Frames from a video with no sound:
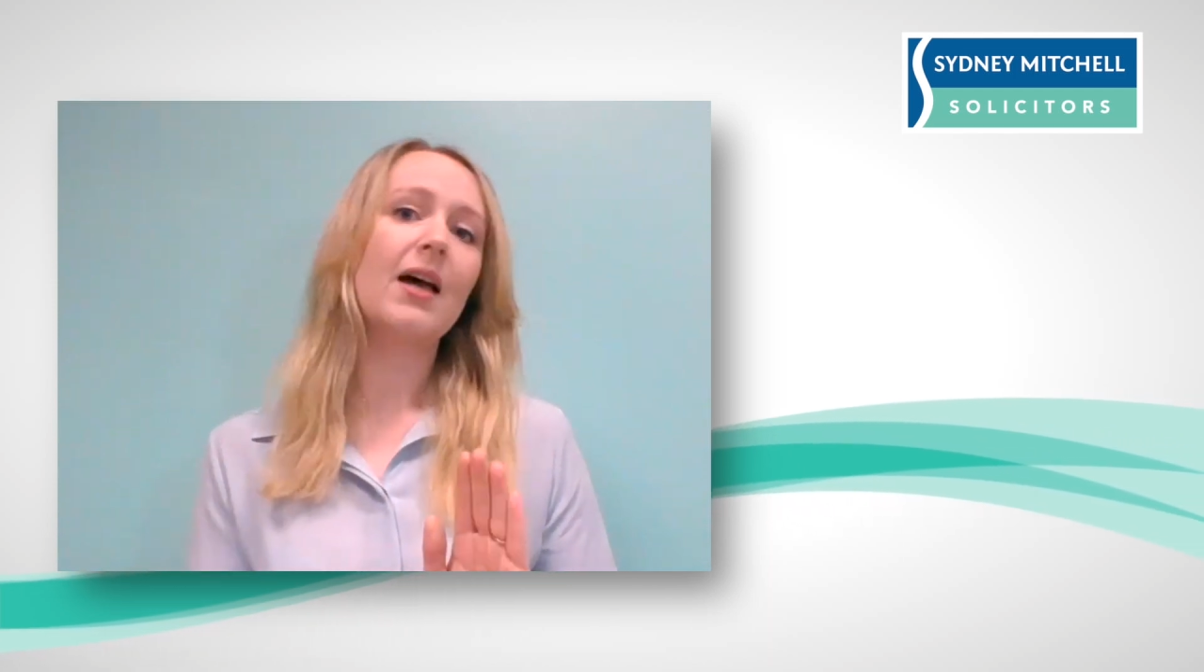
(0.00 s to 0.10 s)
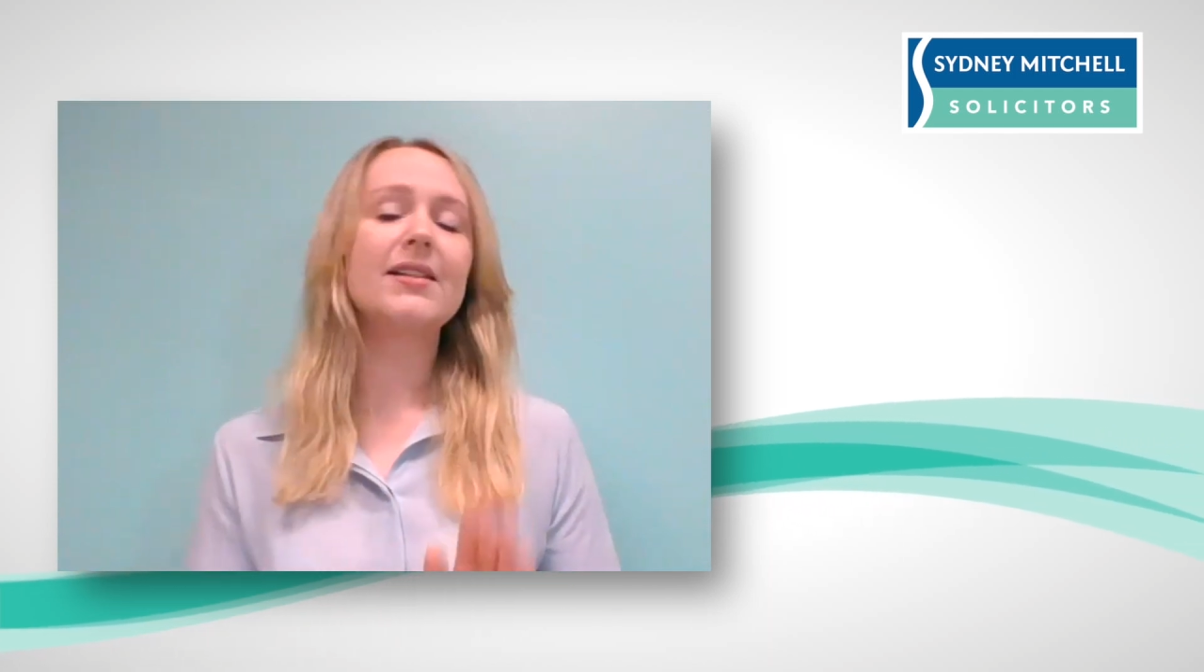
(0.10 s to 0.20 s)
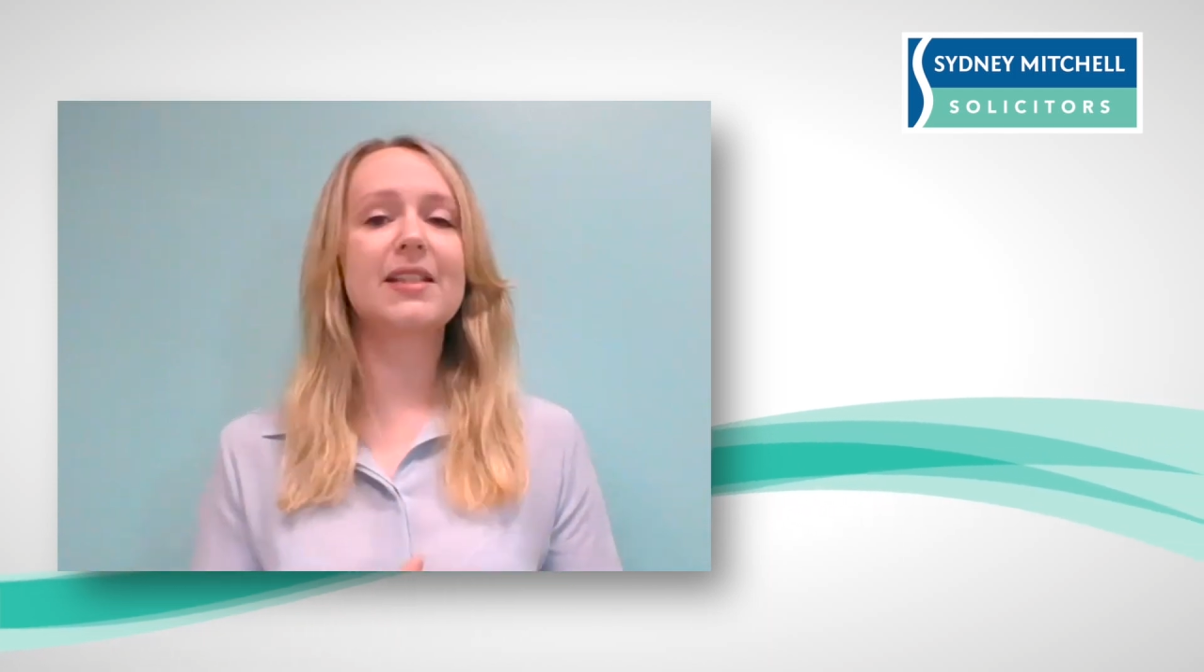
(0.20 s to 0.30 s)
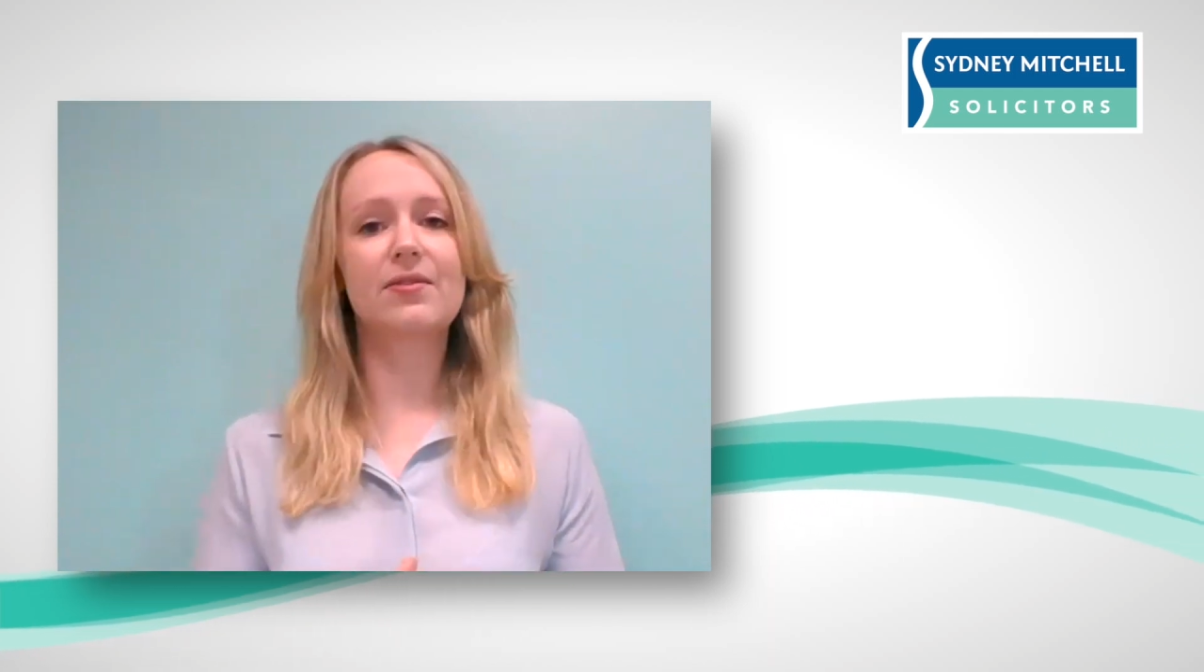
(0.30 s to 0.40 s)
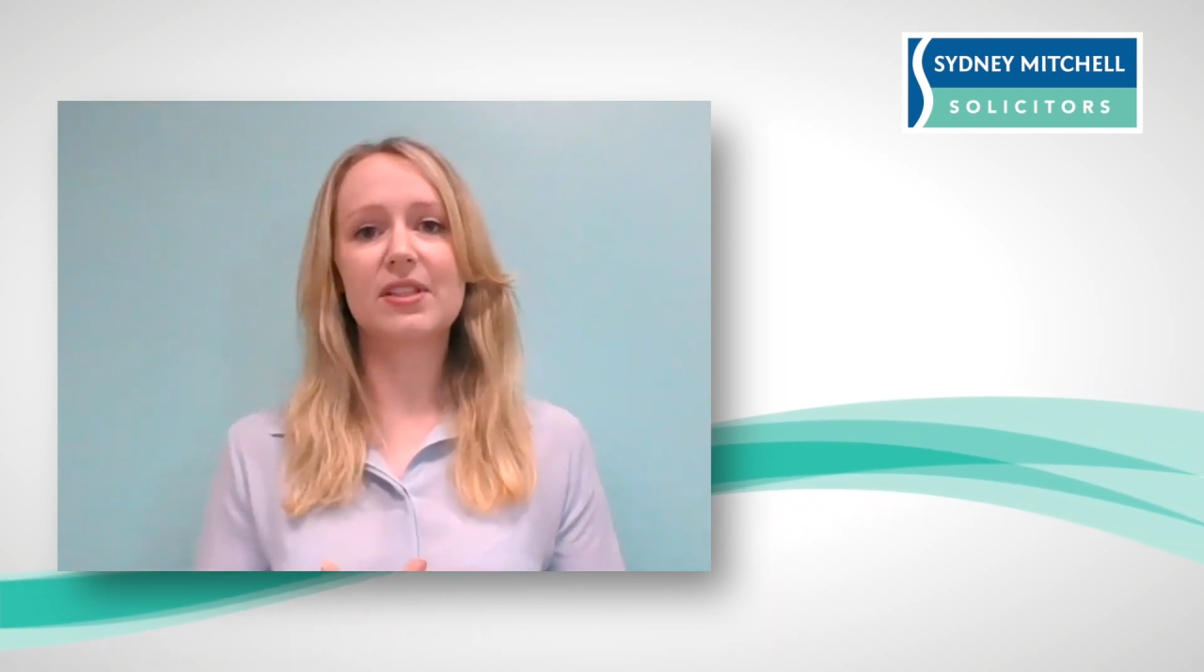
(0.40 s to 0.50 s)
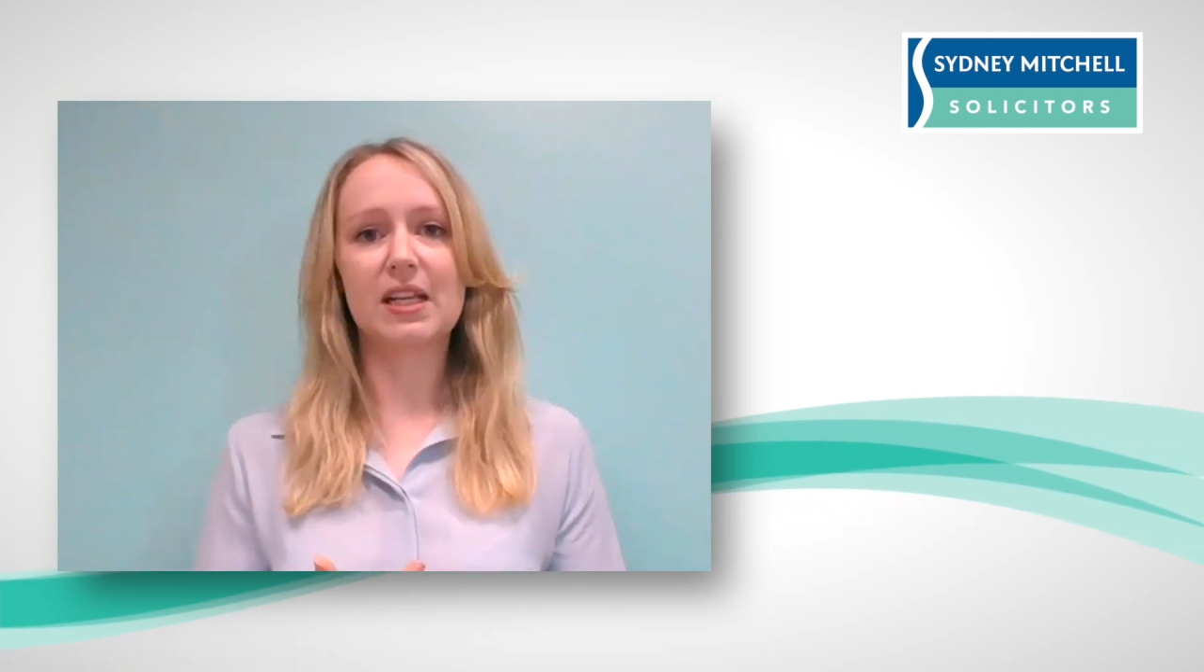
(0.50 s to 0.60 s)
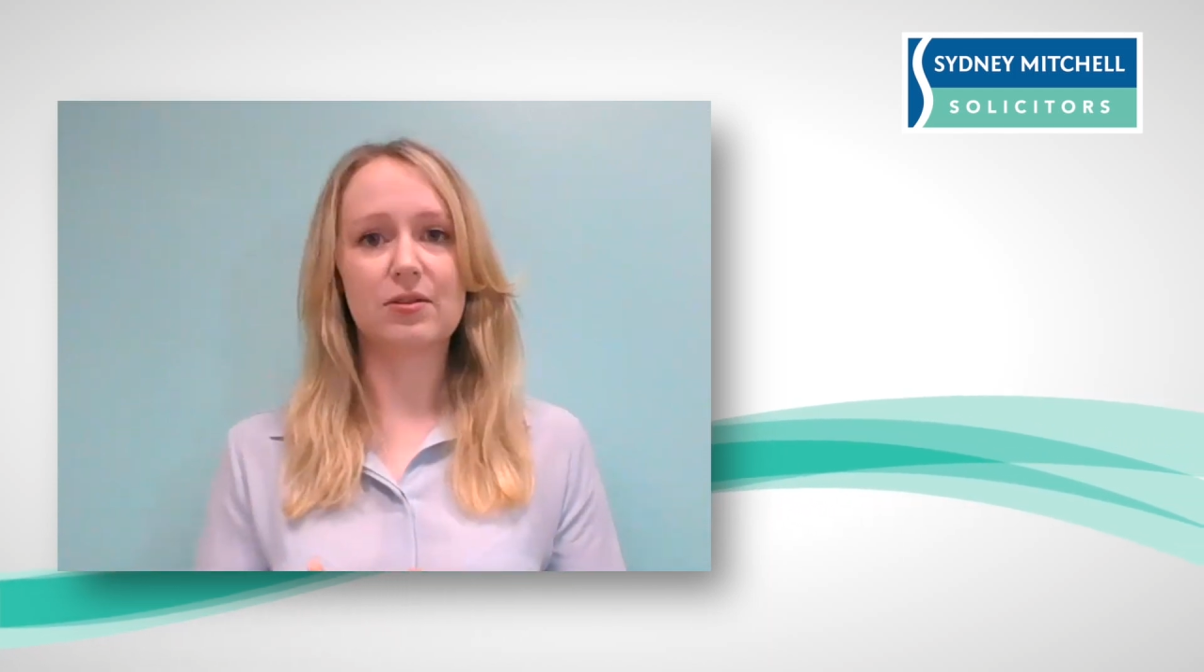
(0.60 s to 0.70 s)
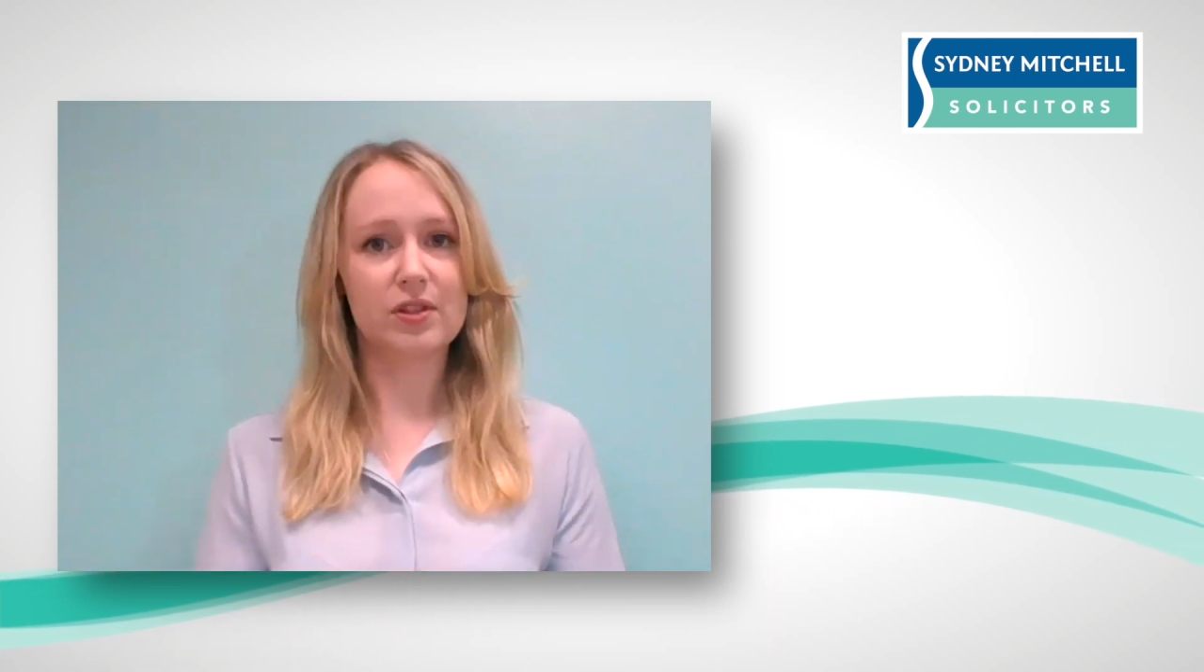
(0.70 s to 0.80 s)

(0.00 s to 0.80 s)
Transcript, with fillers: see if there's any